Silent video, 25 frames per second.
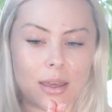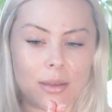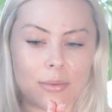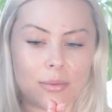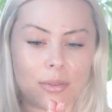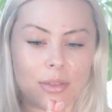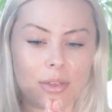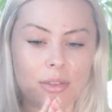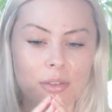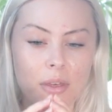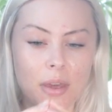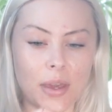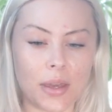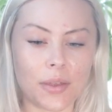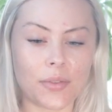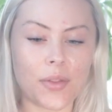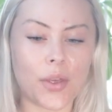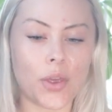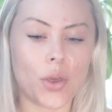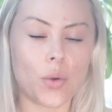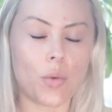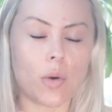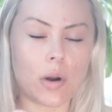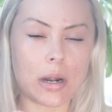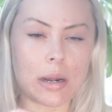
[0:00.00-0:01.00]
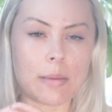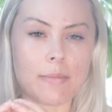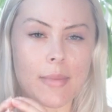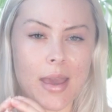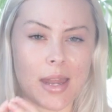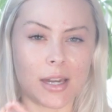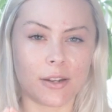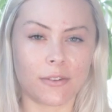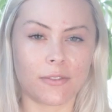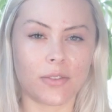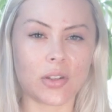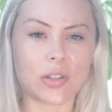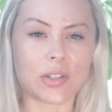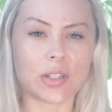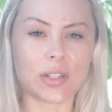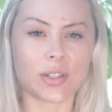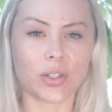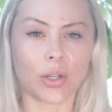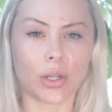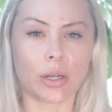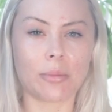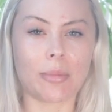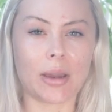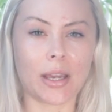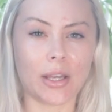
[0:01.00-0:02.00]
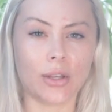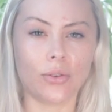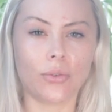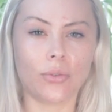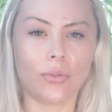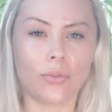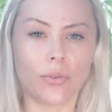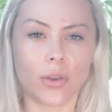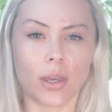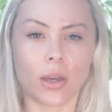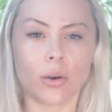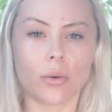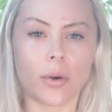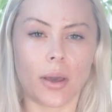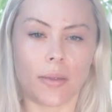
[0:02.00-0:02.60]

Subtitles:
thing that you want to manifest is going to make you feel,